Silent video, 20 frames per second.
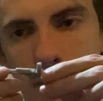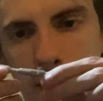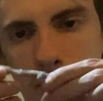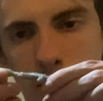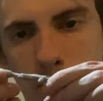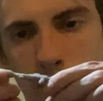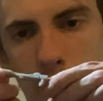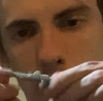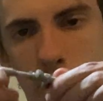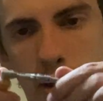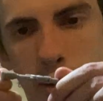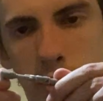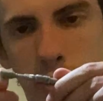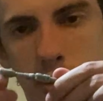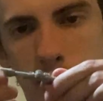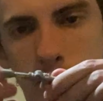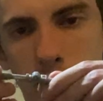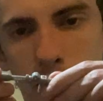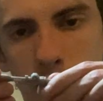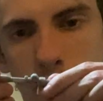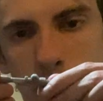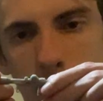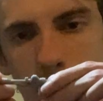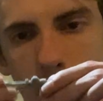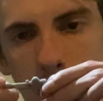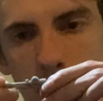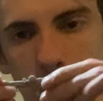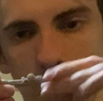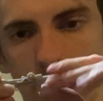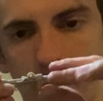where do
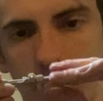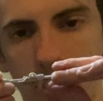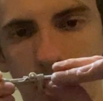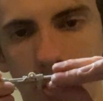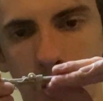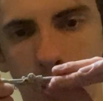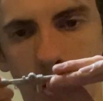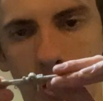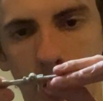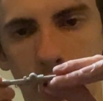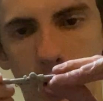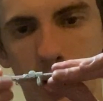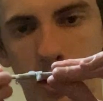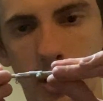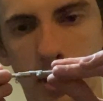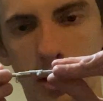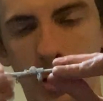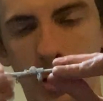they put it?